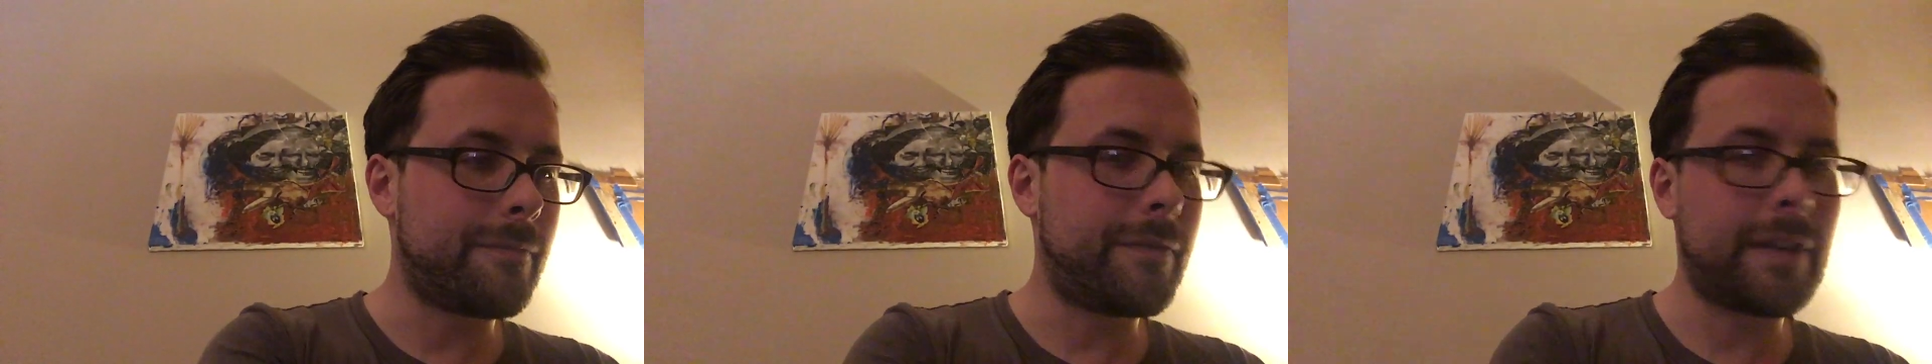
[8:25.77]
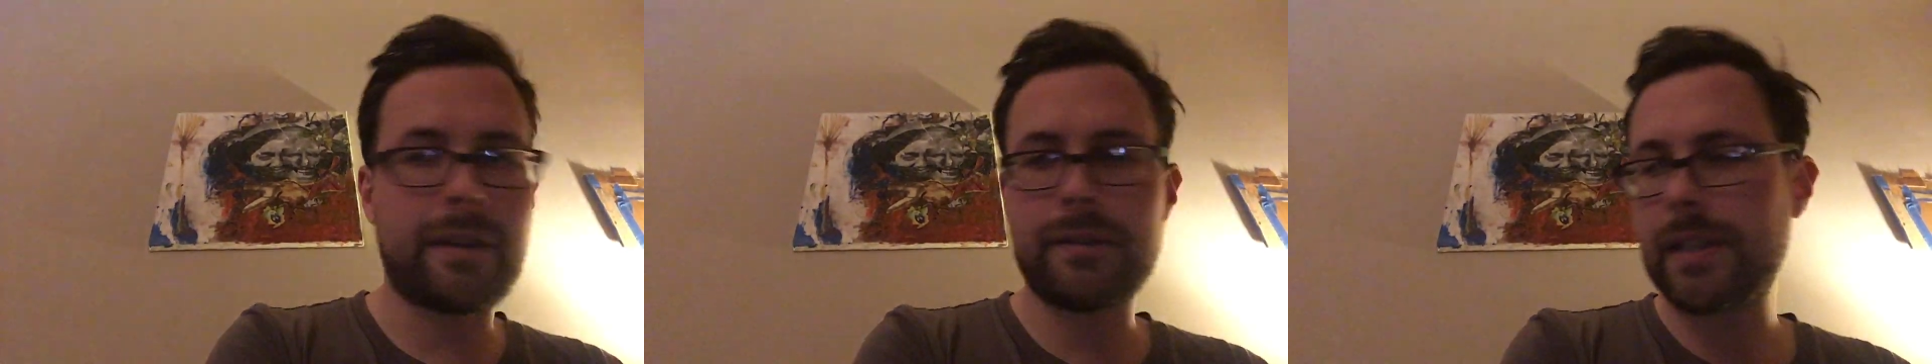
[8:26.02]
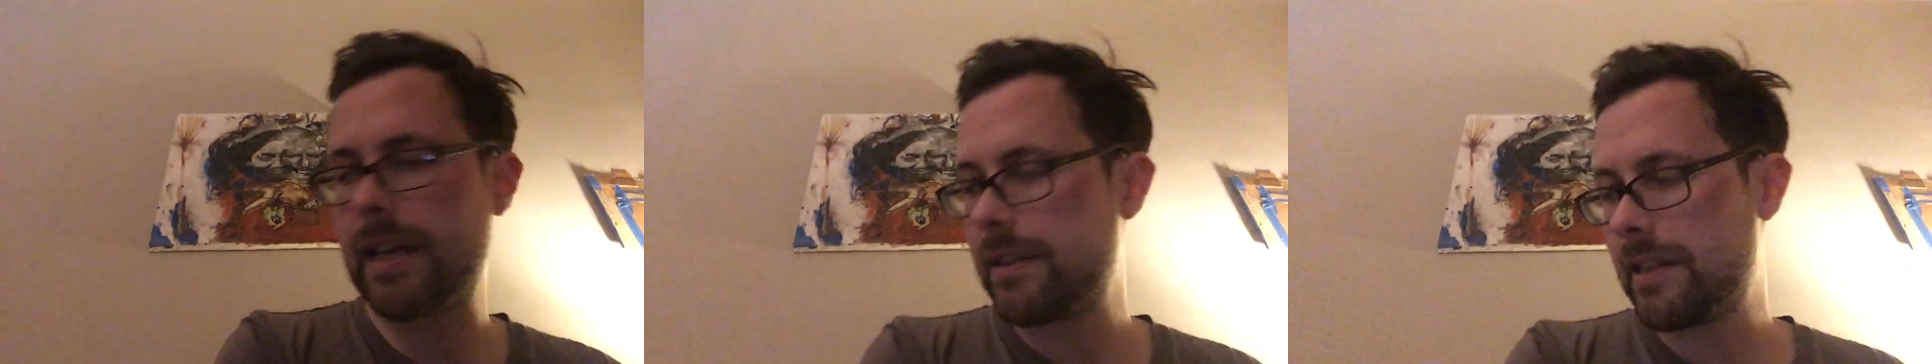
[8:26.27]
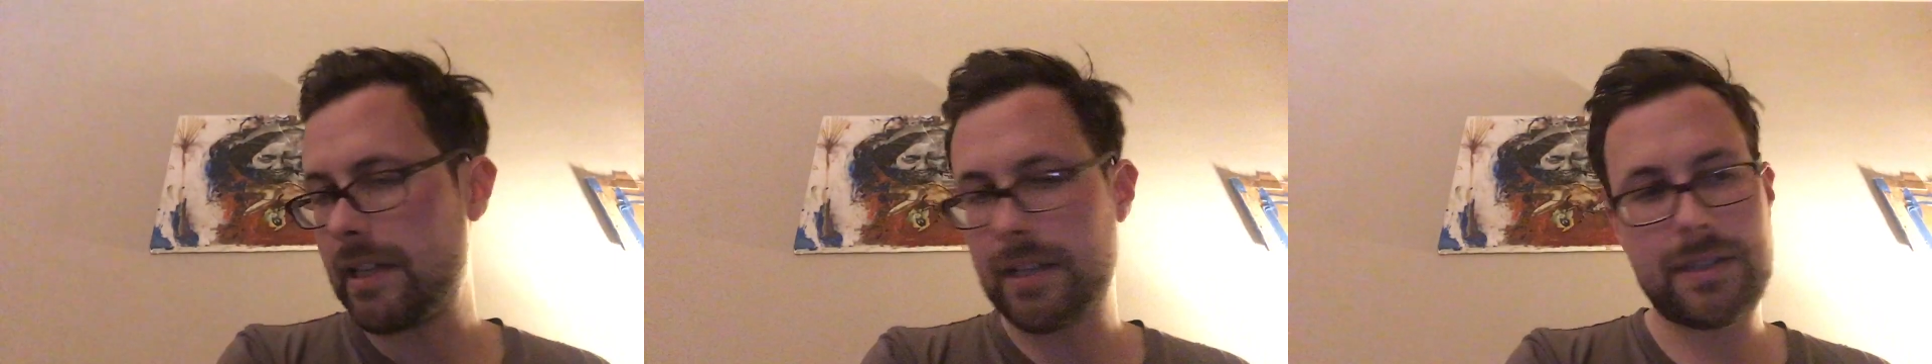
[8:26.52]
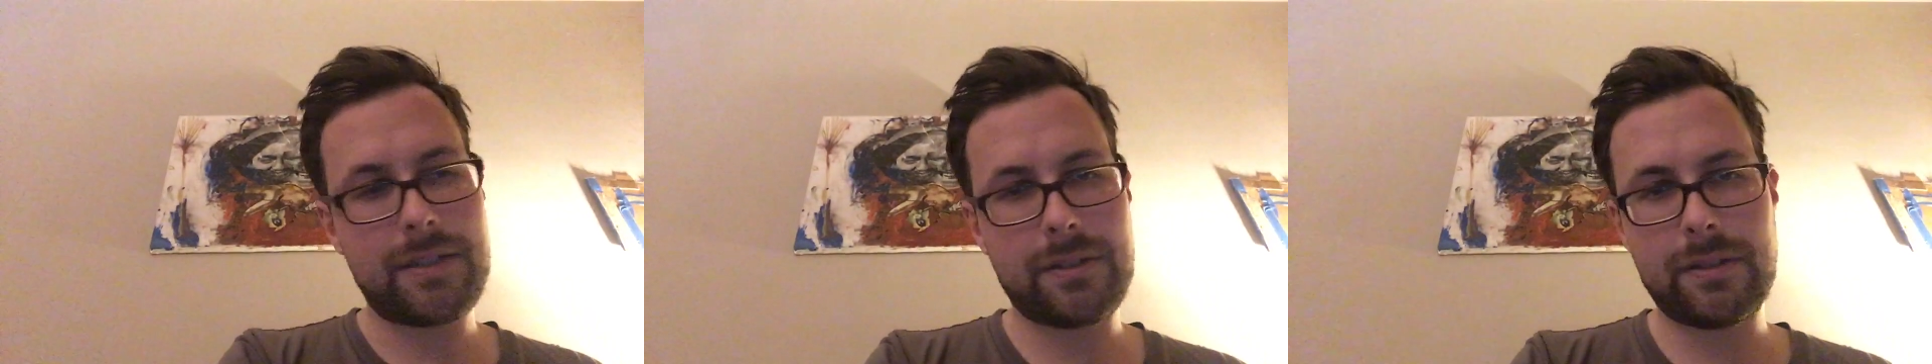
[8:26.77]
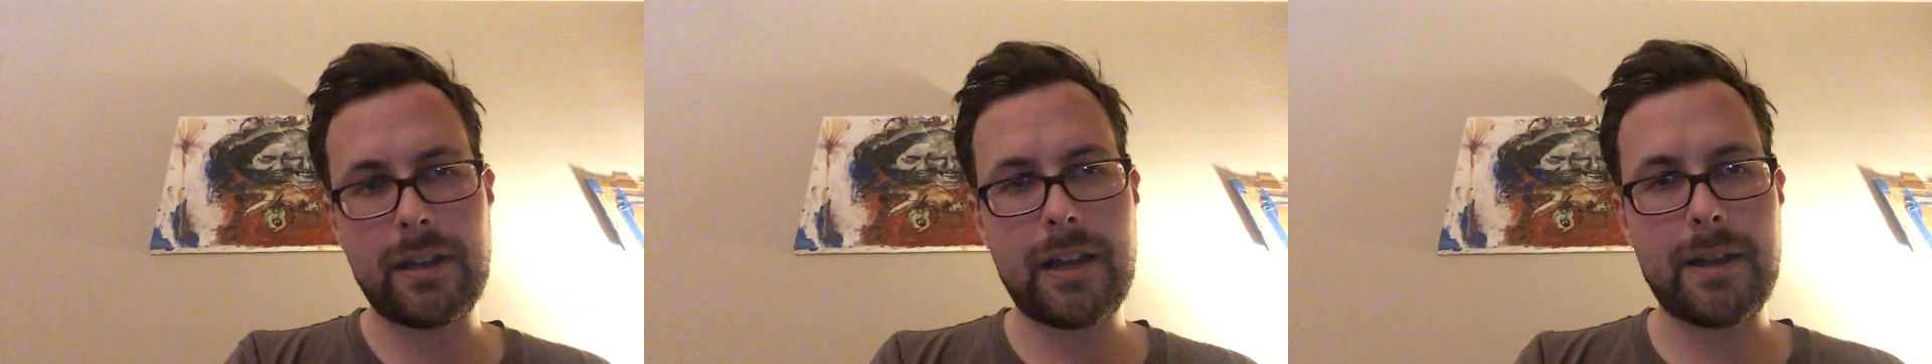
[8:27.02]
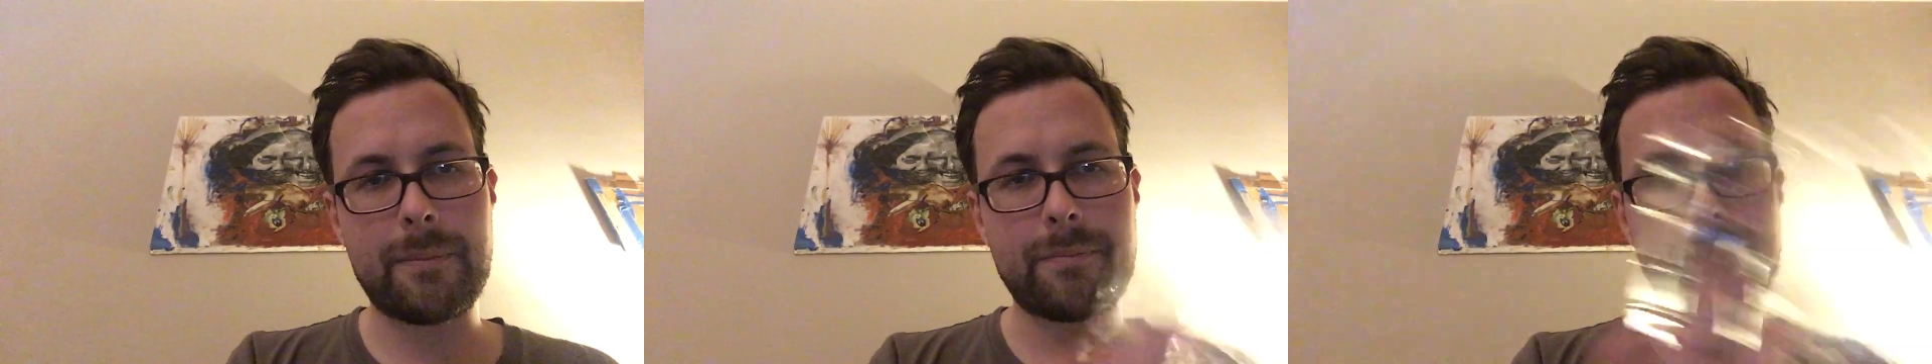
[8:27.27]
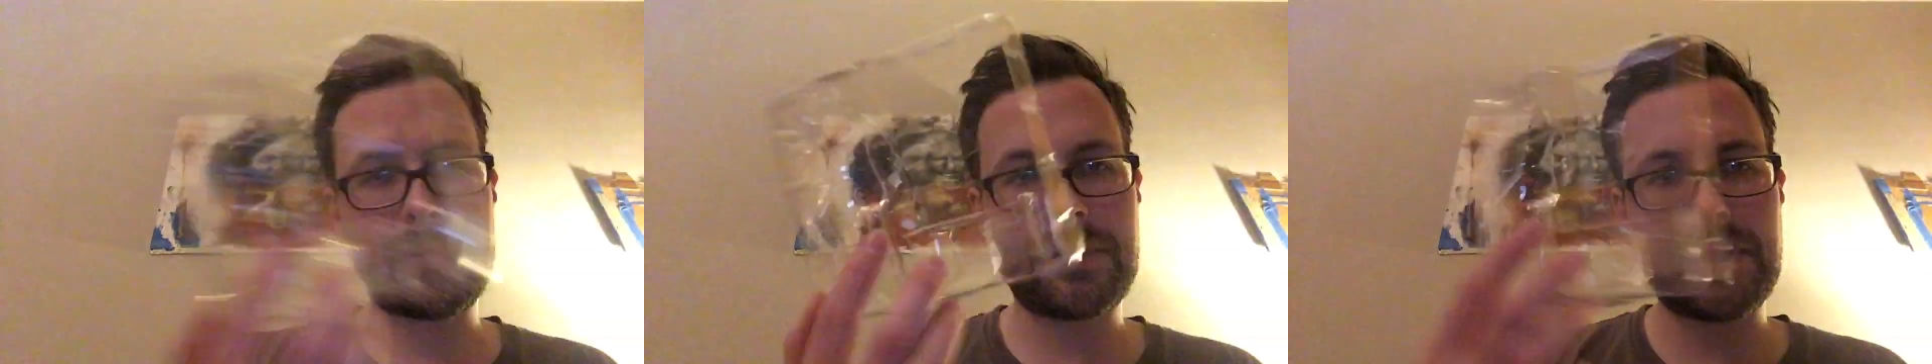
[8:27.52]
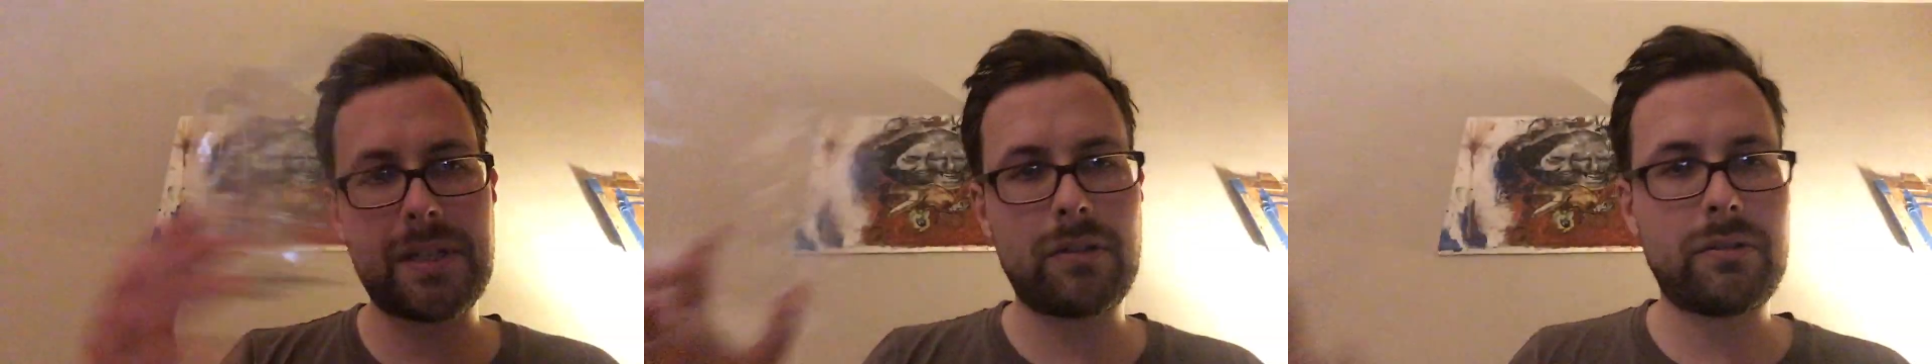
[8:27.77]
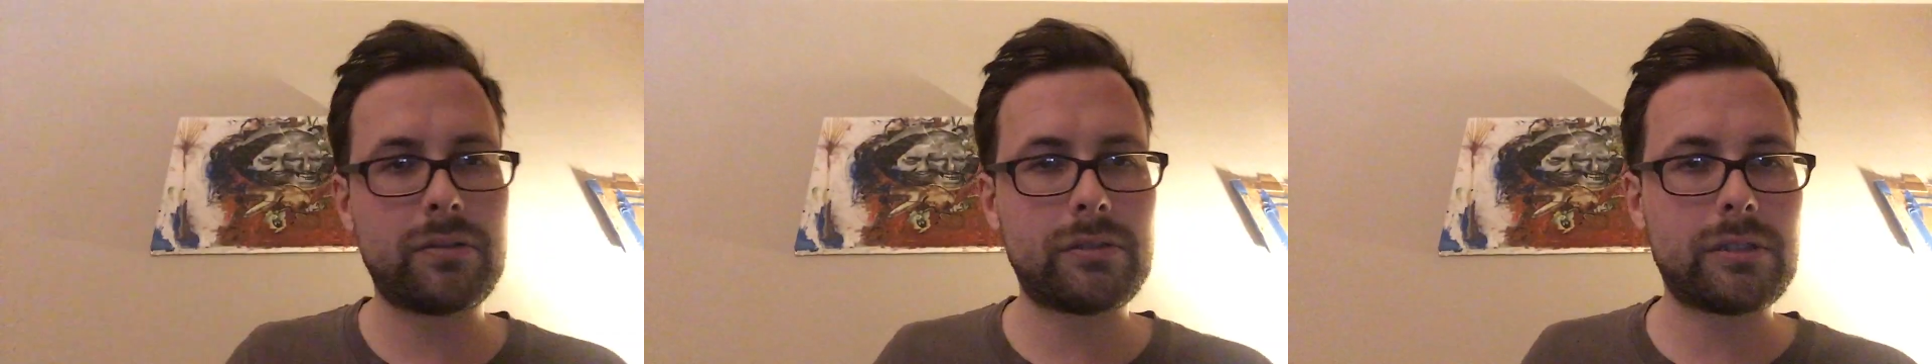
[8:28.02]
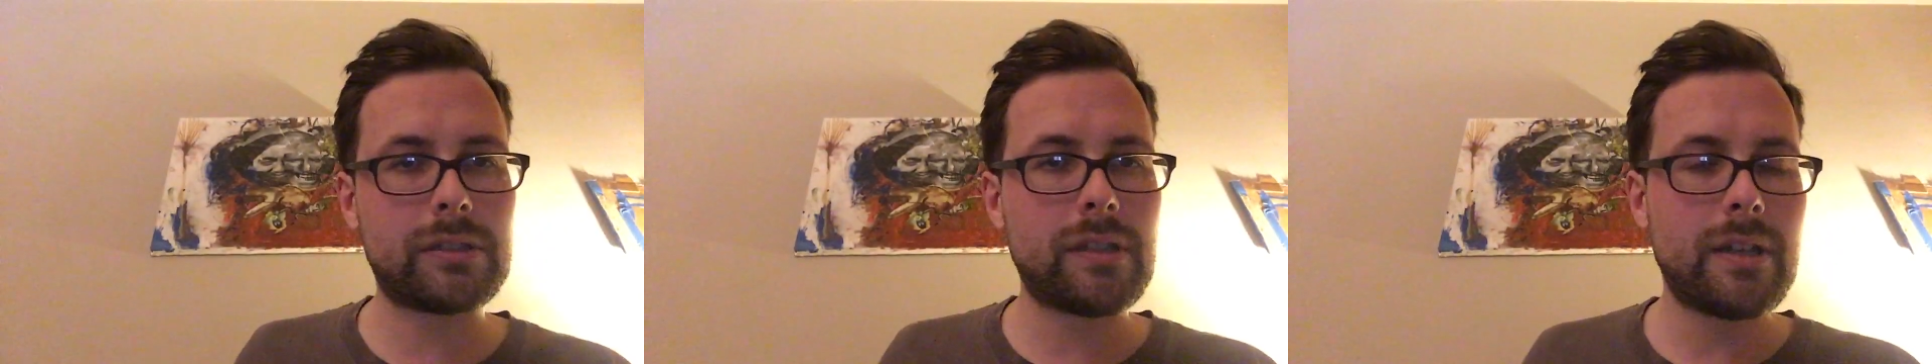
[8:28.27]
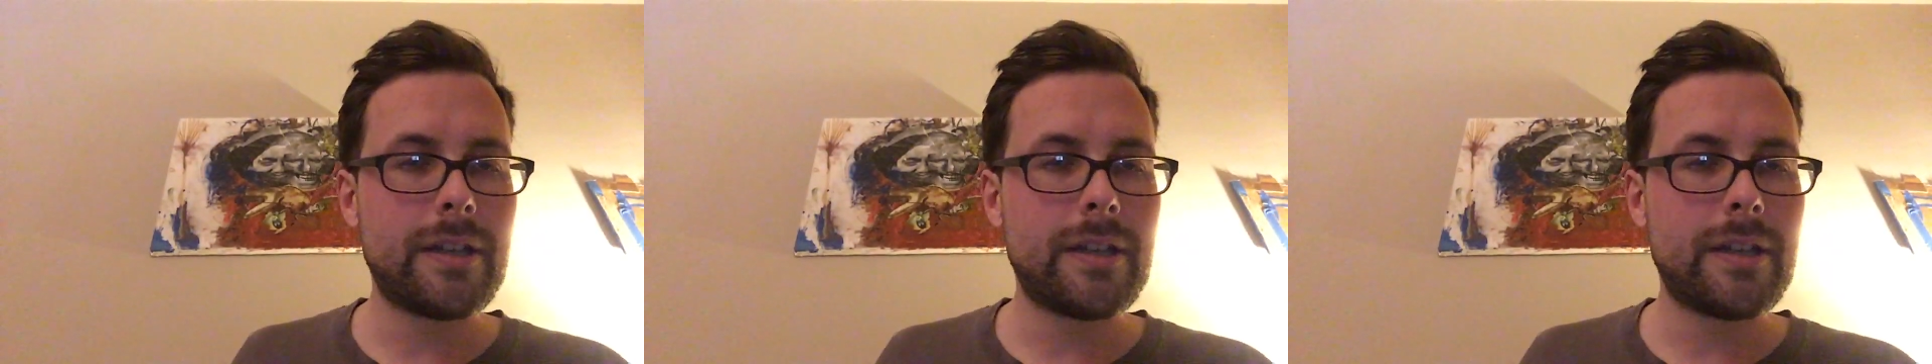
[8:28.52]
figures have these single